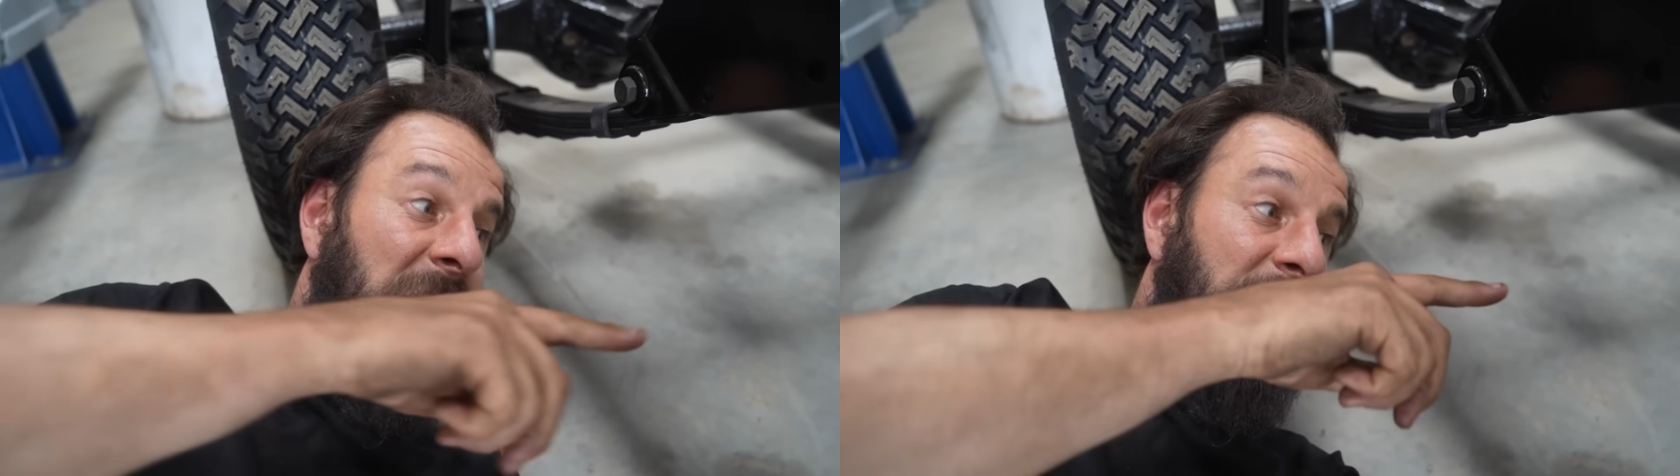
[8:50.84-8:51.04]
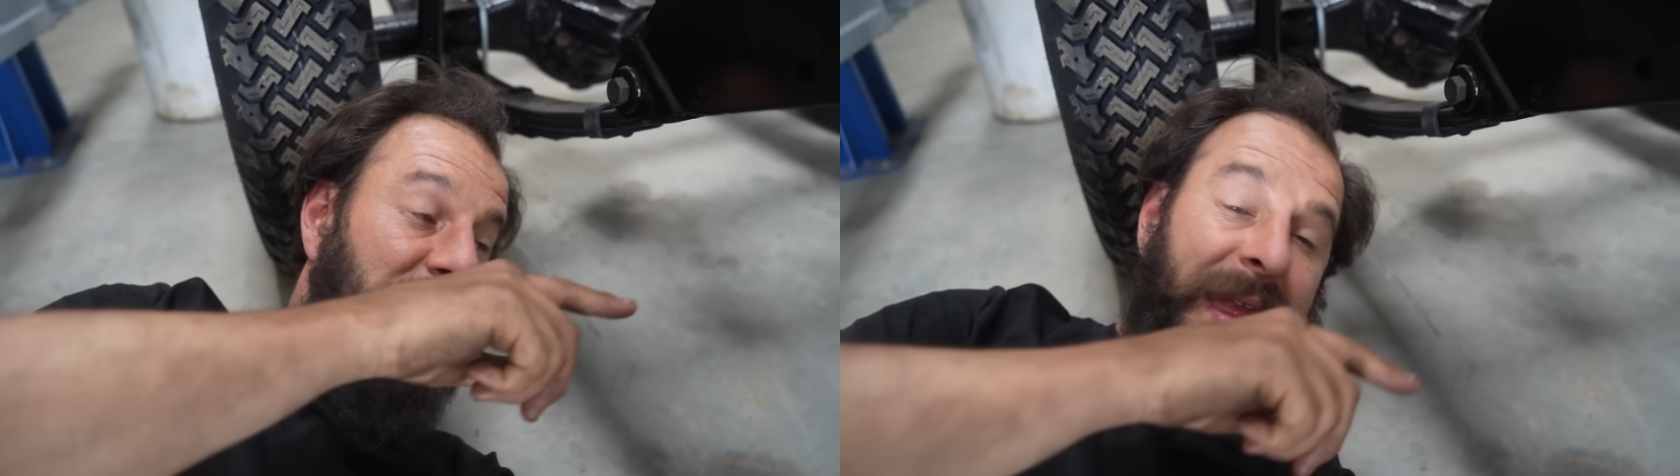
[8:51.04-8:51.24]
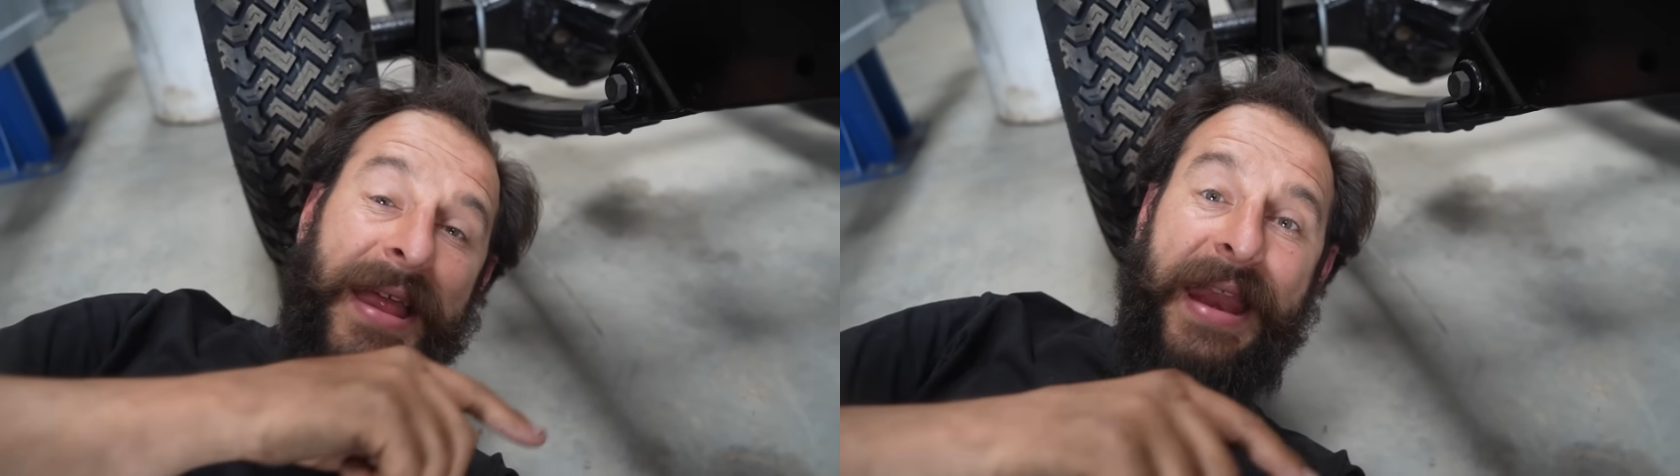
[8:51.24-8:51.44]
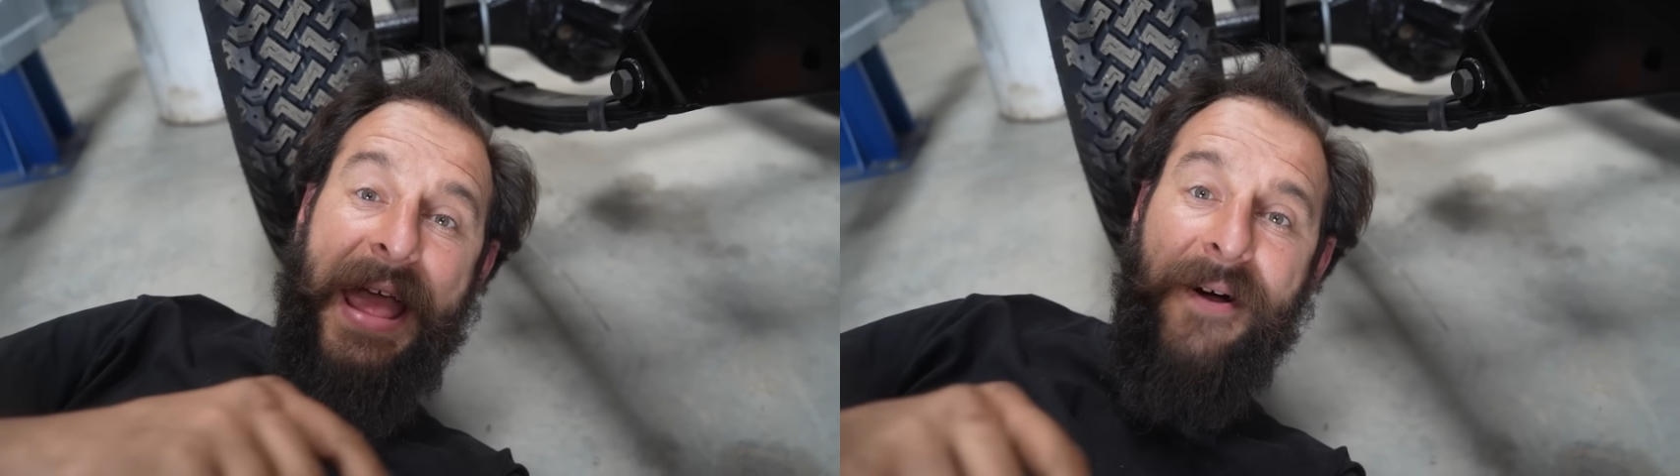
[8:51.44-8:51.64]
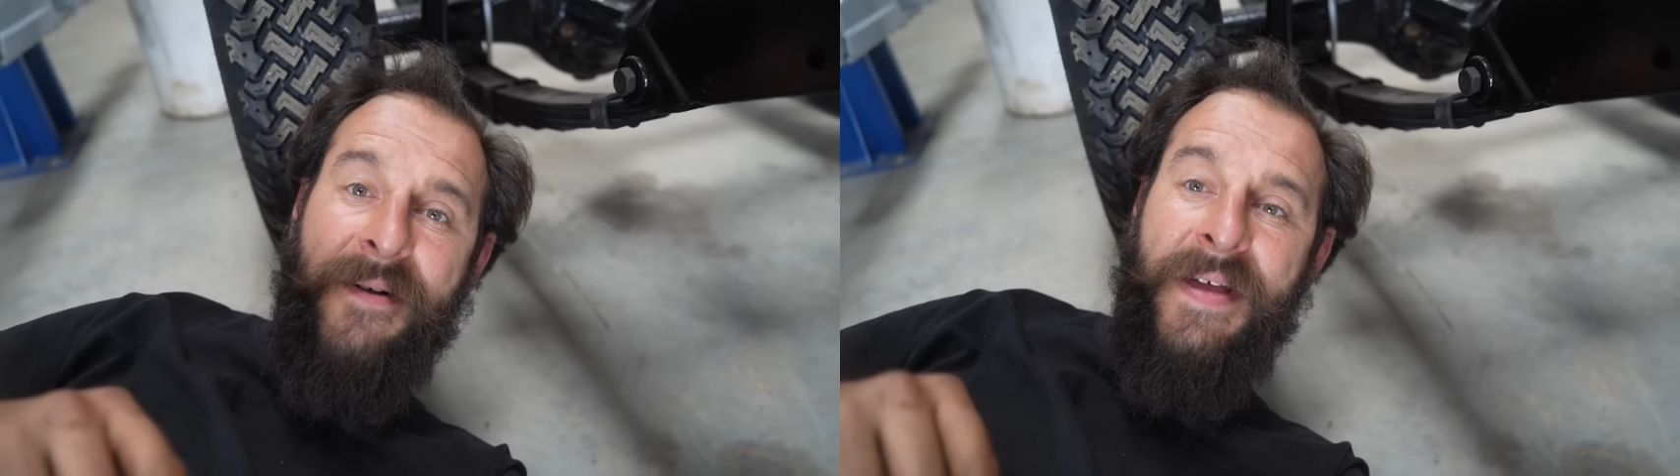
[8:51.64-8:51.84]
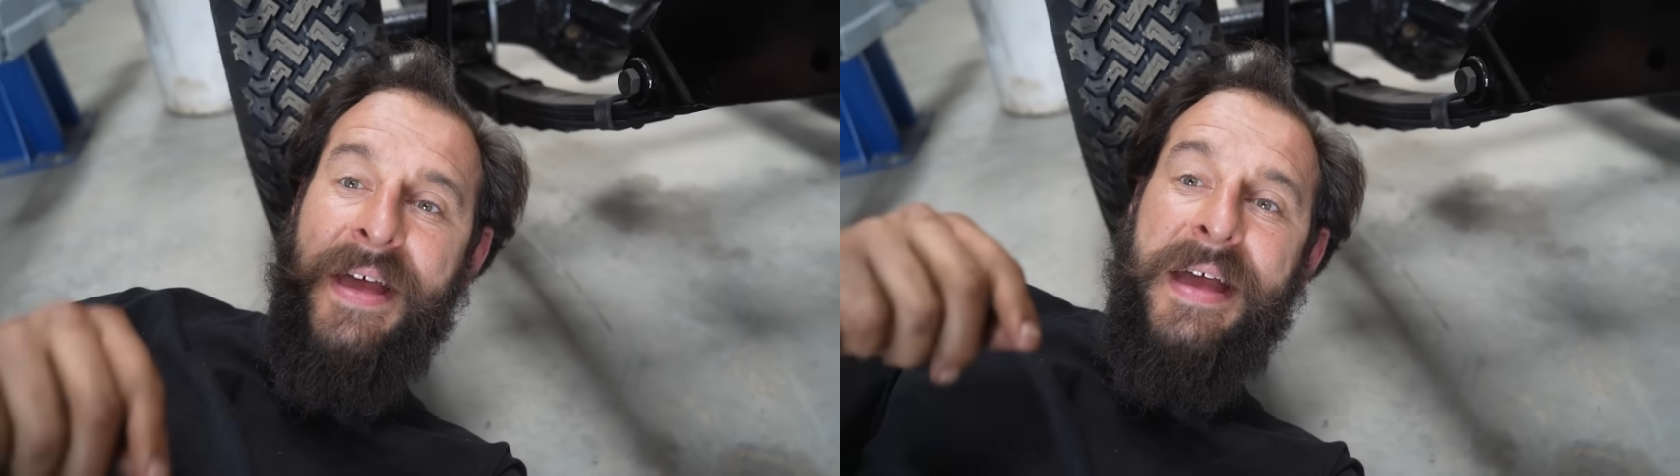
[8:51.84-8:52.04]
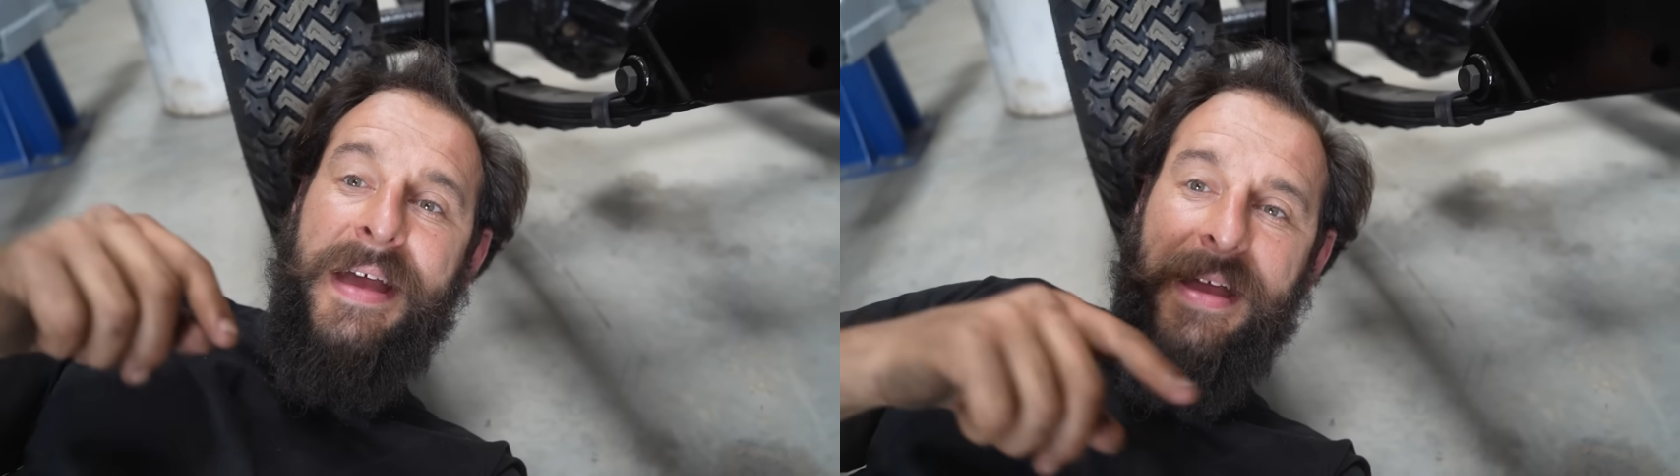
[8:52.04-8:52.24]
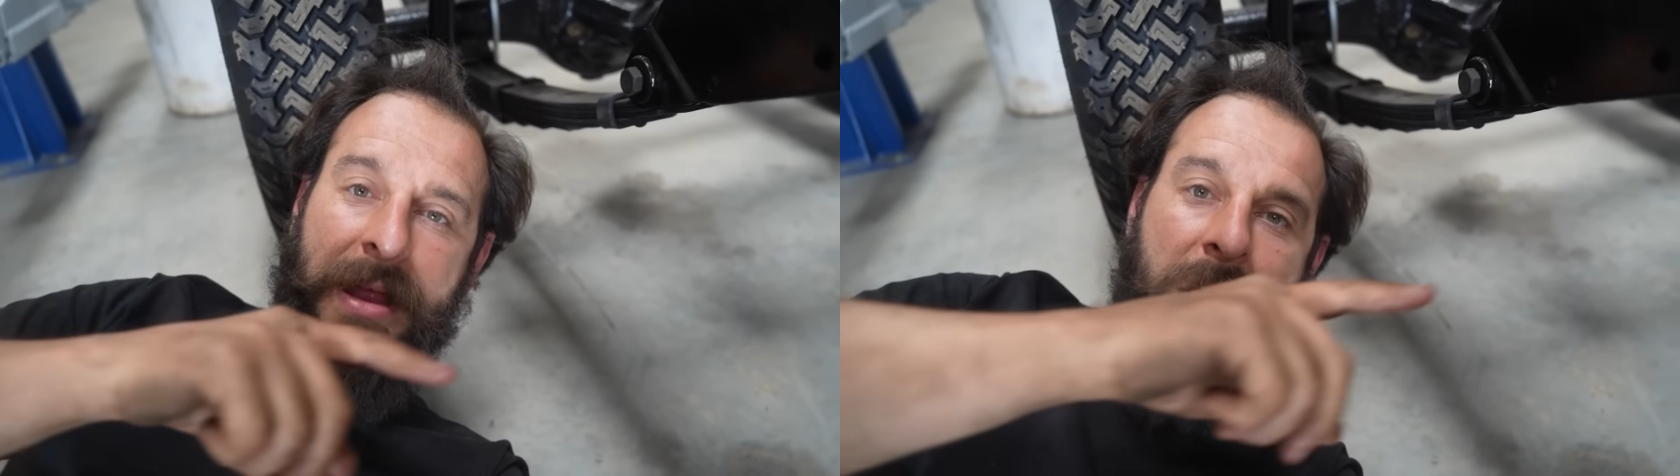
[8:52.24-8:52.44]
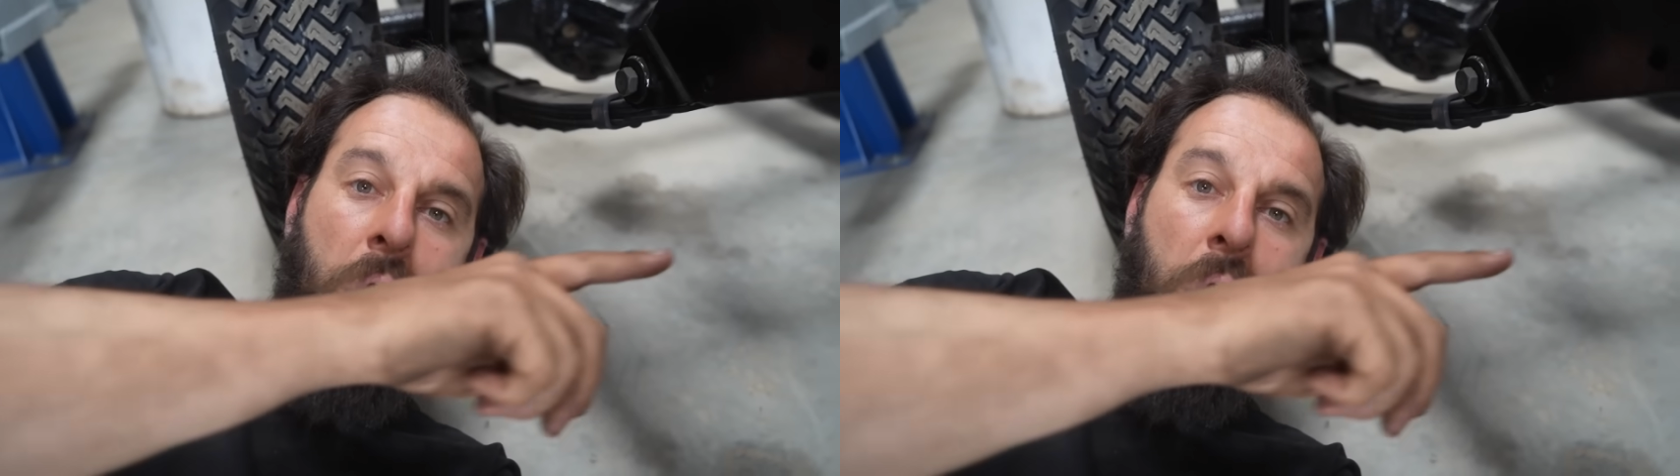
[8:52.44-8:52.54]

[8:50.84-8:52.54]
and is now in